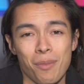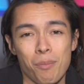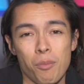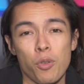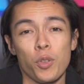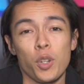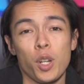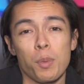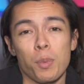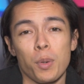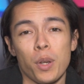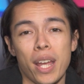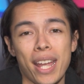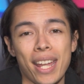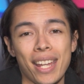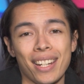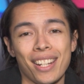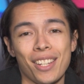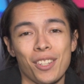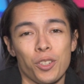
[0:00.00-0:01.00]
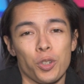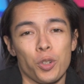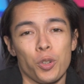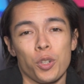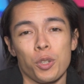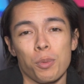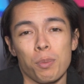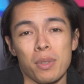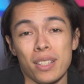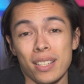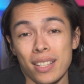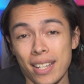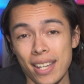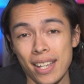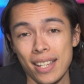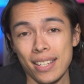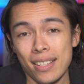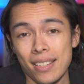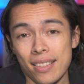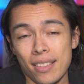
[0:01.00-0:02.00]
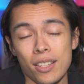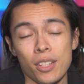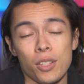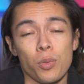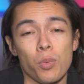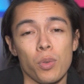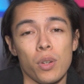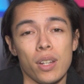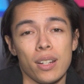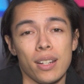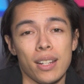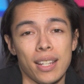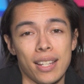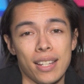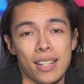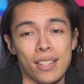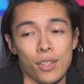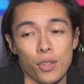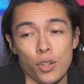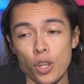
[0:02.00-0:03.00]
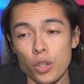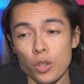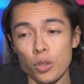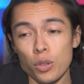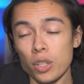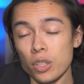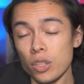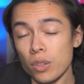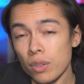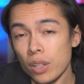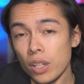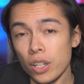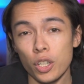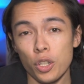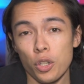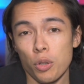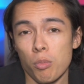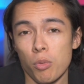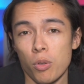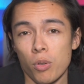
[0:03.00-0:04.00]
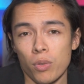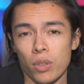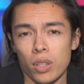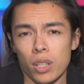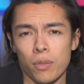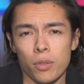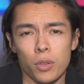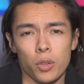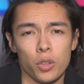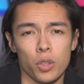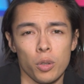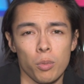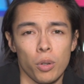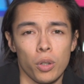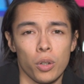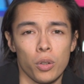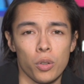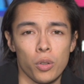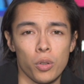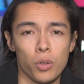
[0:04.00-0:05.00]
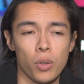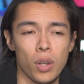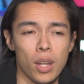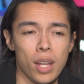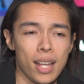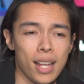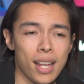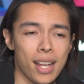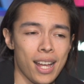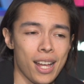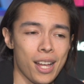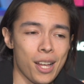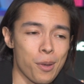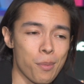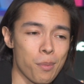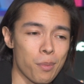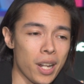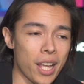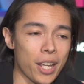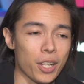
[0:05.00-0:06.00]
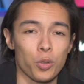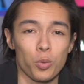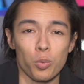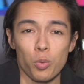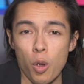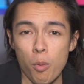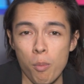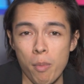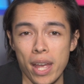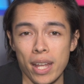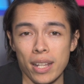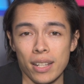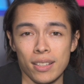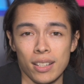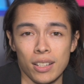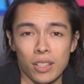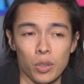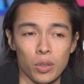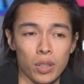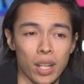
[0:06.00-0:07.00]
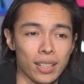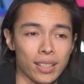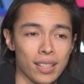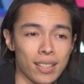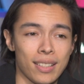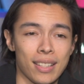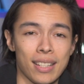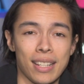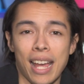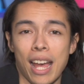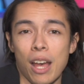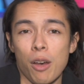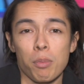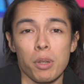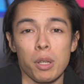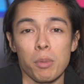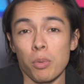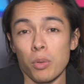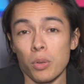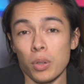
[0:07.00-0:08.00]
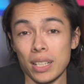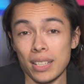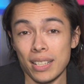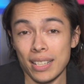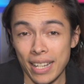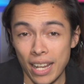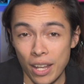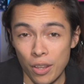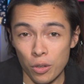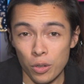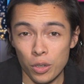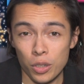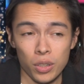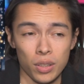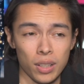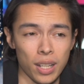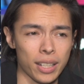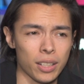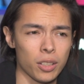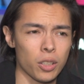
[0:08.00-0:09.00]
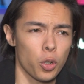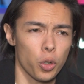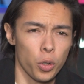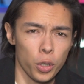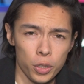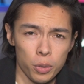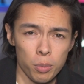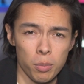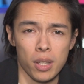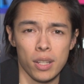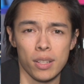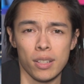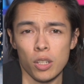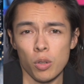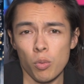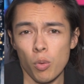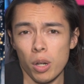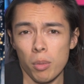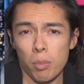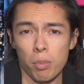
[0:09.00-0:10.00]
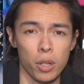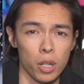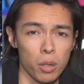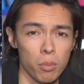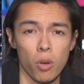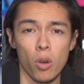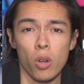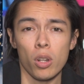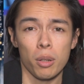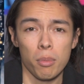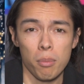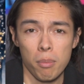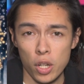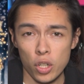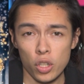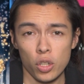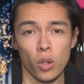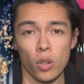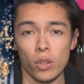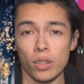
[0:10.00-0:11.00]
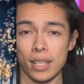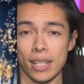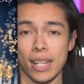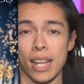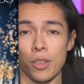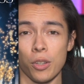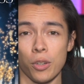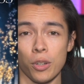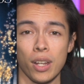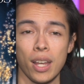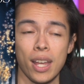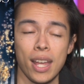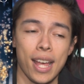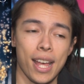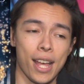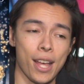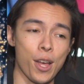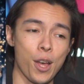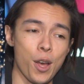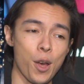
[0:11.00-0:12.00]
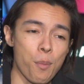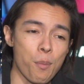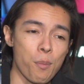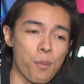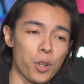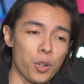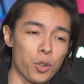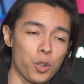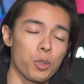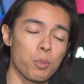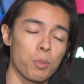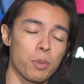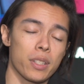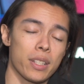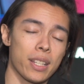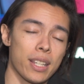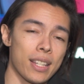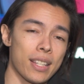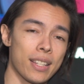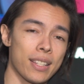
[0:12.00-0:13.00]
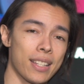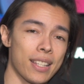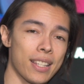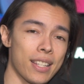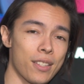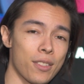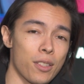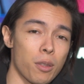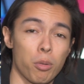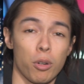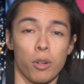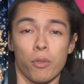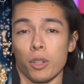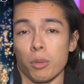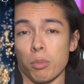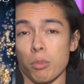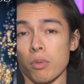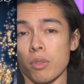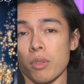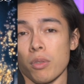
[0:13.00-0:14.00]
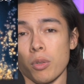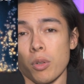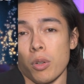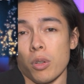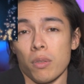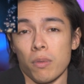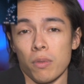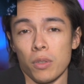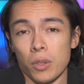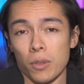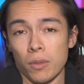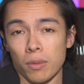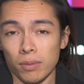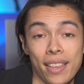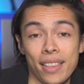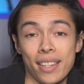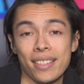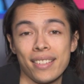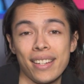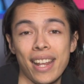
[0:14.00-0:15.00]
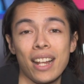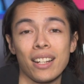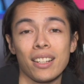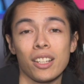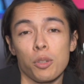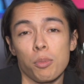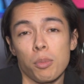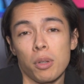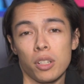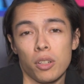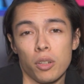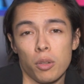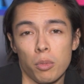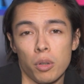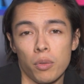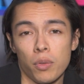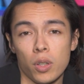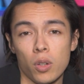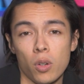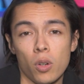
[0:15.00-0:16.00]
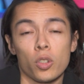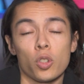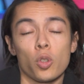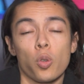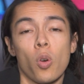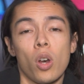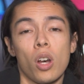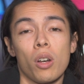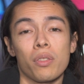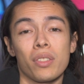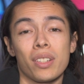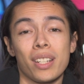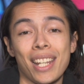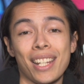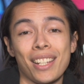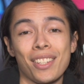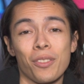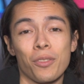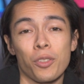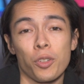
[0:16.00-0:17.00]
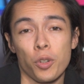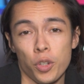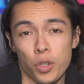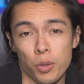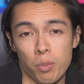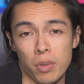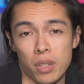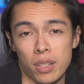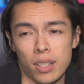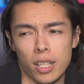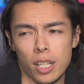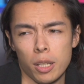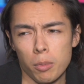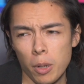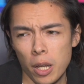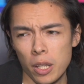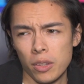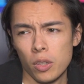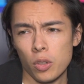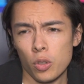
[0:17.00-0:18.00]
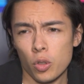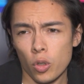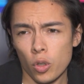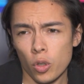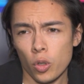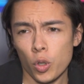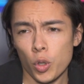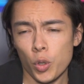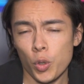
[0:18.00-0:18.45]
Movie number eight is A Christmas Kiss. This one is another, it's a very good movie. If you're someone who um, likes romance and you like to see how people get together and you like Christmas and you want to put them all and mesh it all together, um, A Christmas Kiss is the perfect movie for all of you. This now leads me into the movie called 12 Dates of Christmas and it's about this girl